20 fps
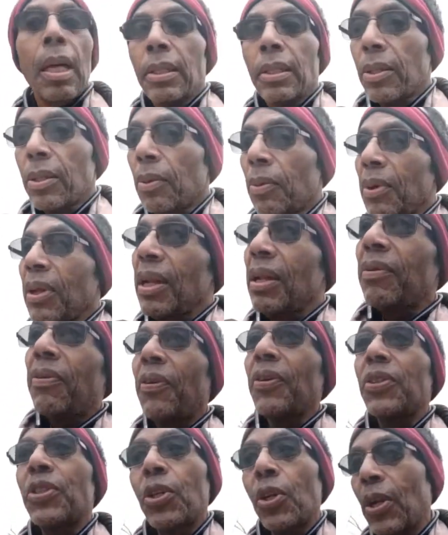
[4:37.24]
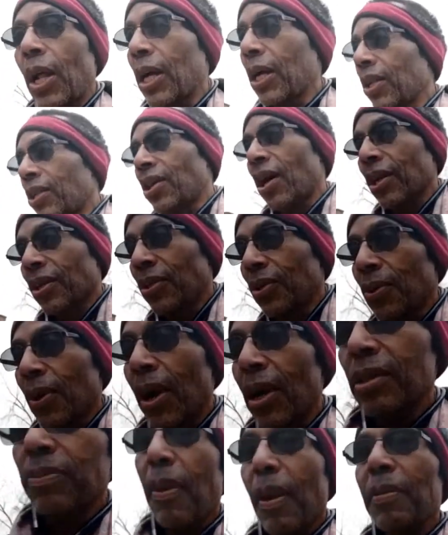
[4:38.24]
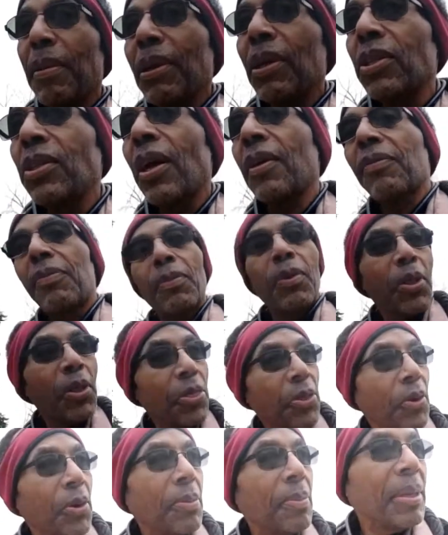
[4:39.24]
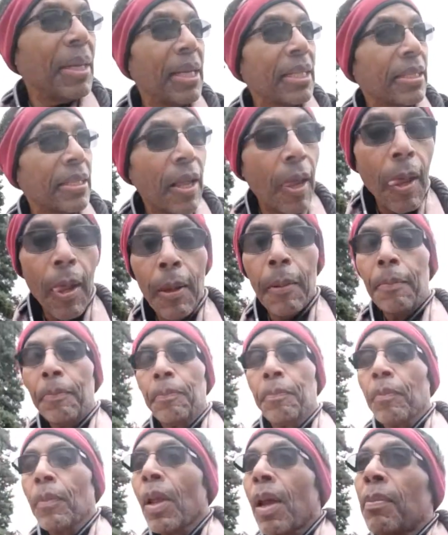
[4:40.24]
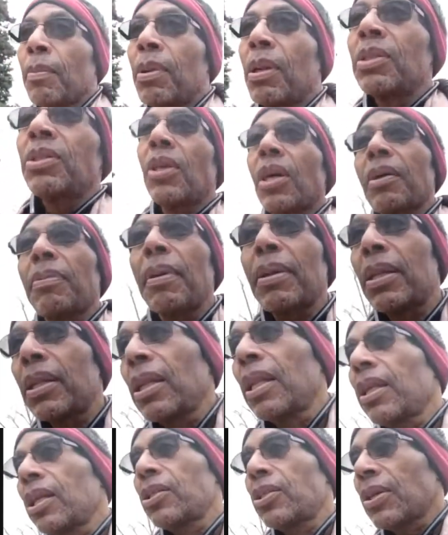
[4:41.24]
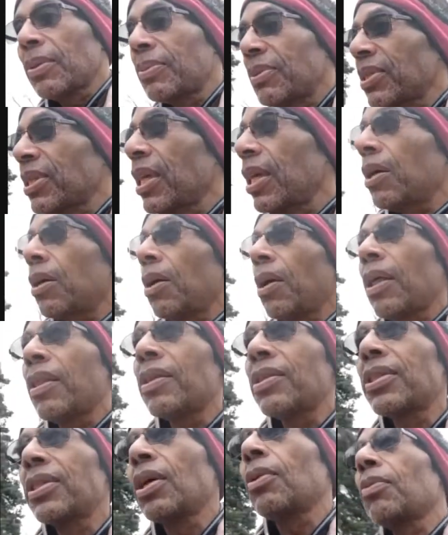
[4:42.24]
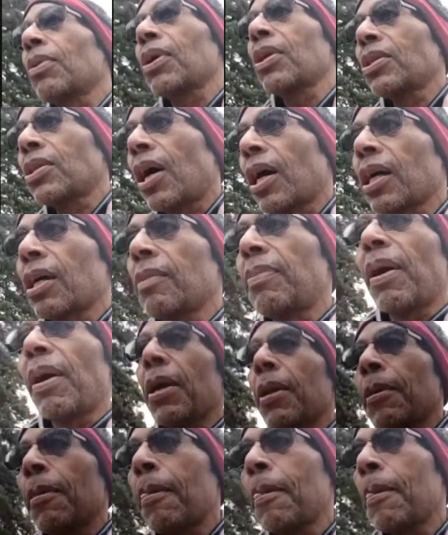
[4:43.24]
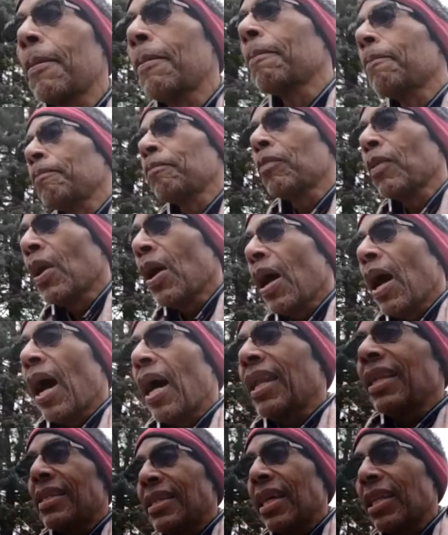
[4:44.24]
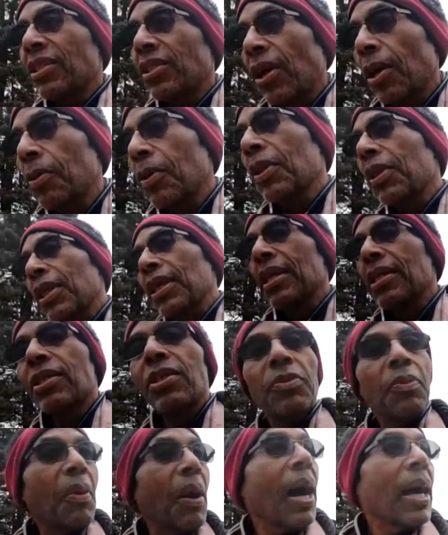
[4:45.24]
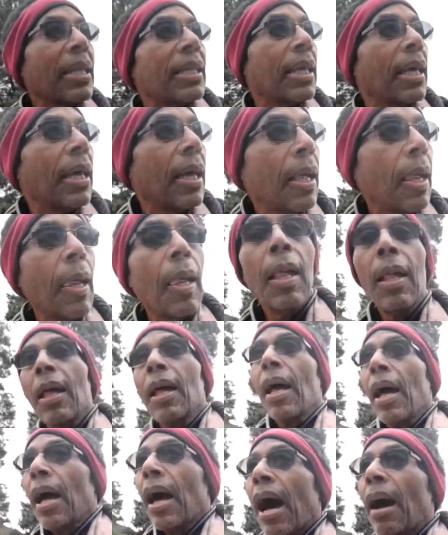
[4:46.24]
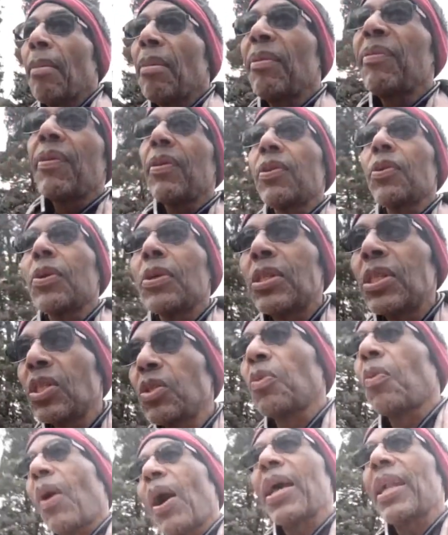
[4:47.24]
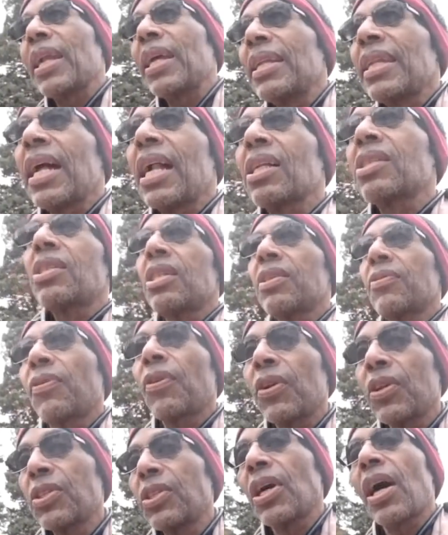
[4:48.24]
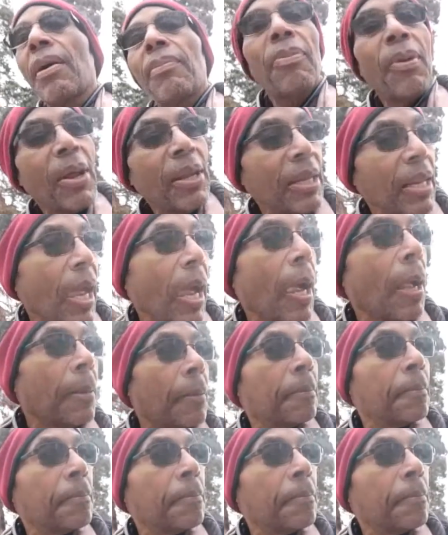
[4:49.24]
So we're for sure not going to talk 2 hours, probably not going to talk for more than 30 minutes. Let's talk about the leadership skill. The skill we're going to talk about, I decided to start with, is SWOT. How many of you are doing SWOT analysis for your job right now?